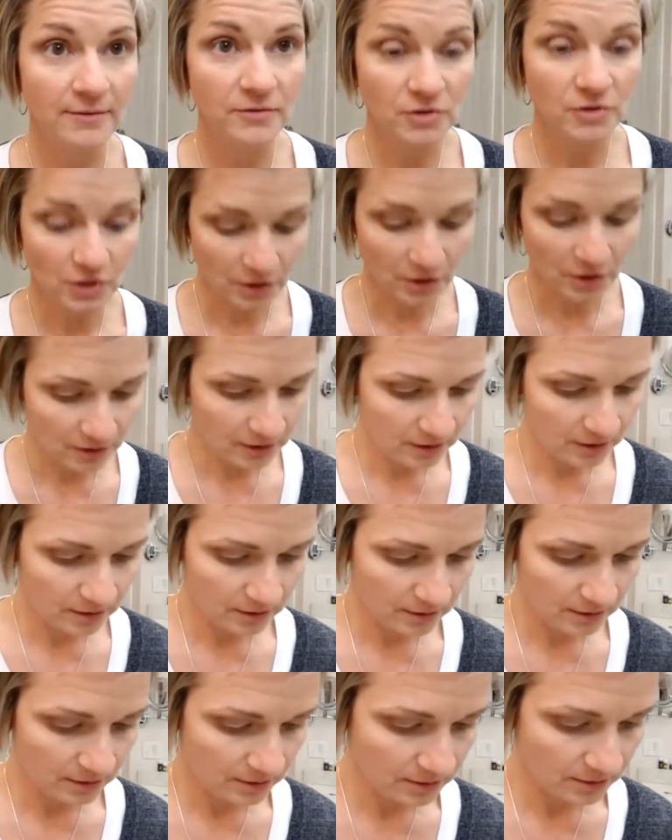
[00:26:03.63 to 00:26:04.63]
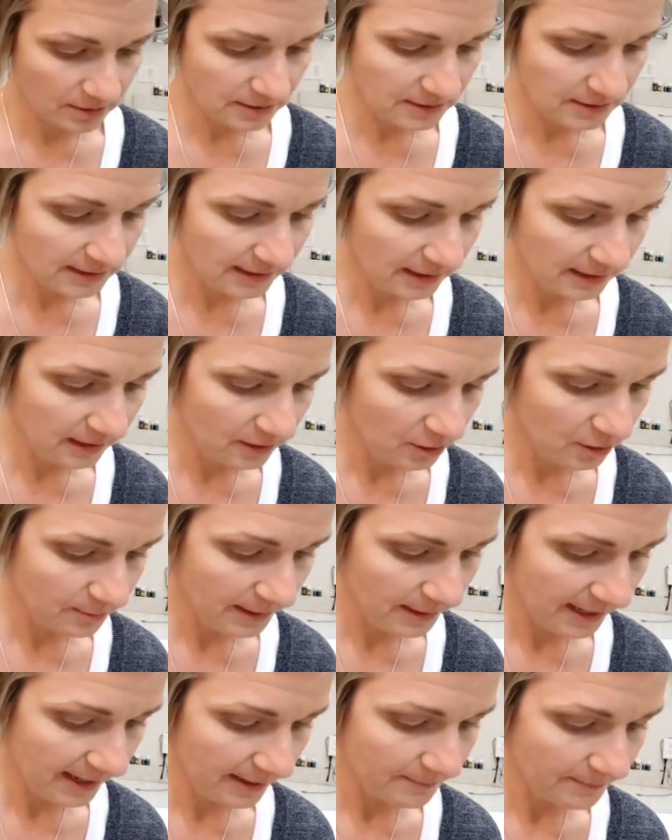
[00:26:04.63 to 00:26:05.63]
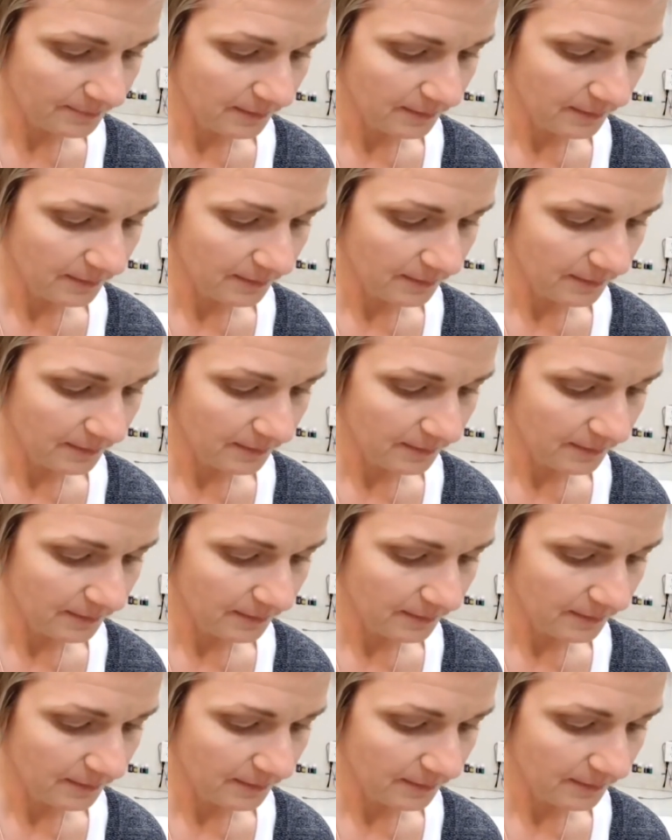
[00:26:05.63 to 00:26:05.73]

dark sticking under my eye.